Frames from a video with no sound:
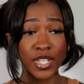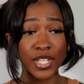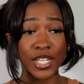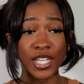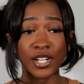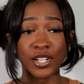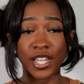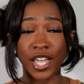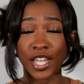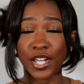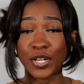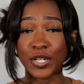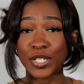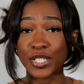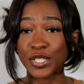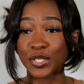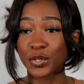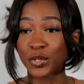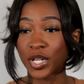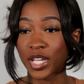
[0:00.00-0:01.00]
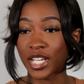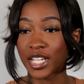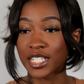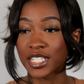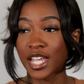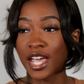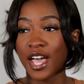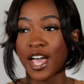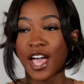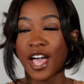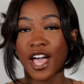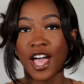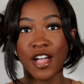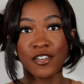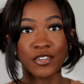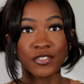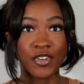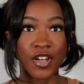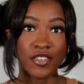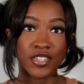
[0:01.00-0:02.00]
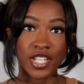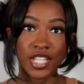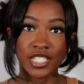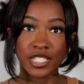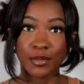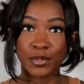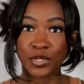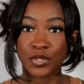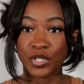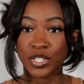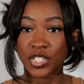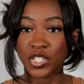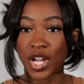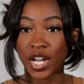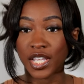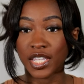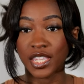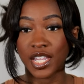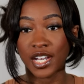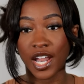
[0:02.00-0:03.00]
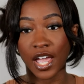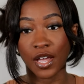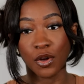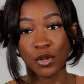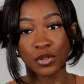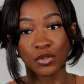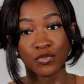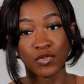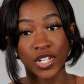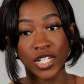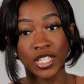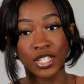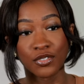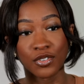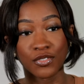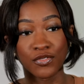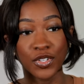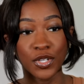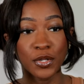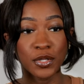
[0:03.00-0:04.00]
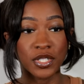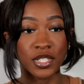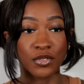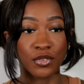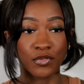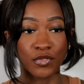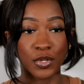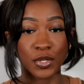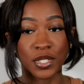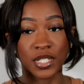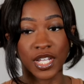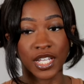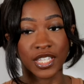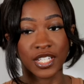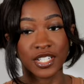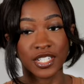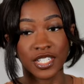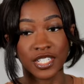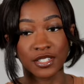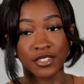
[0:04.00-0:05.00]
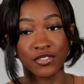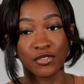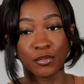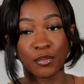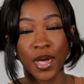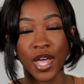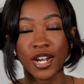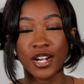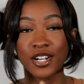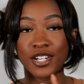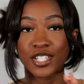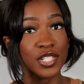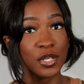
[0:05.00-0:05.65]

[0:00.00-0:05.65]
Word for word: It'll get here in two days. Every five seconds I'm screenshotting, then I go read the reviews, and the reviews are like, this is even better.